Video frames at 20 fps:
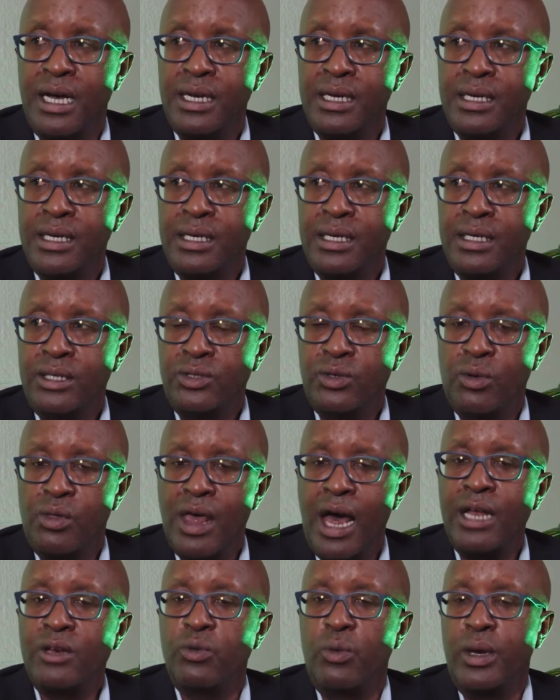Mm-hmm. So
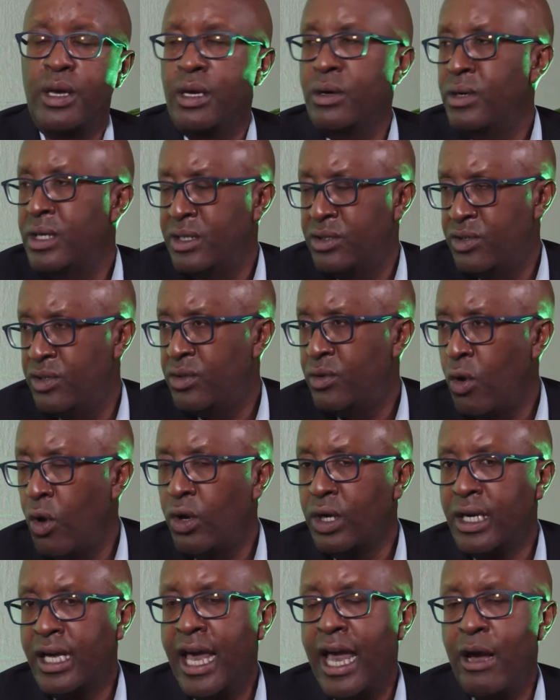that way, it's
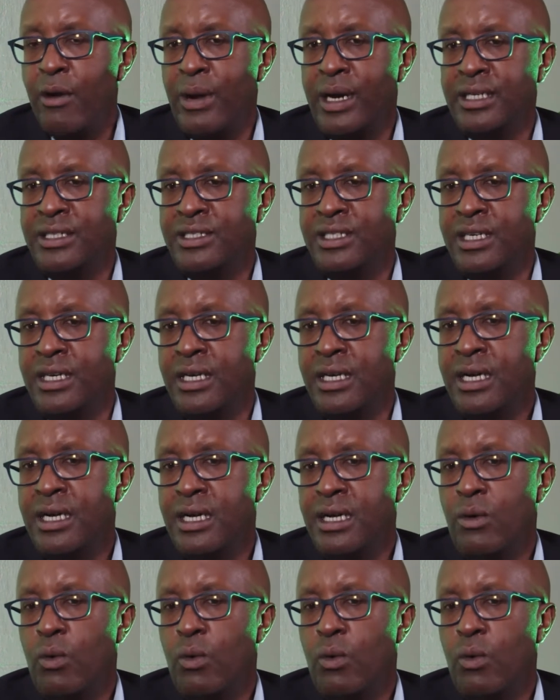called KYC.